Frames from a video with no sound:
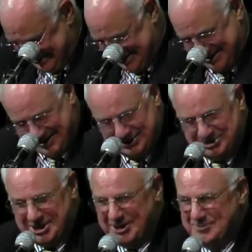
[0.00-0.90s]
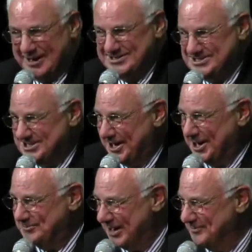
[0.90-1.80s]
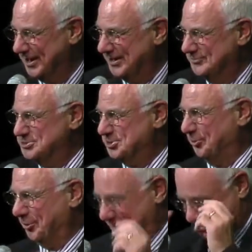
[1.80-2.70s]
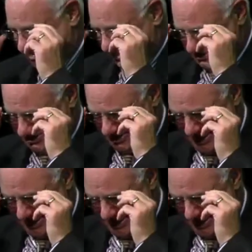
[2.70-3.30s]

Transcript: You talk about a setup. I'm not even sure where to start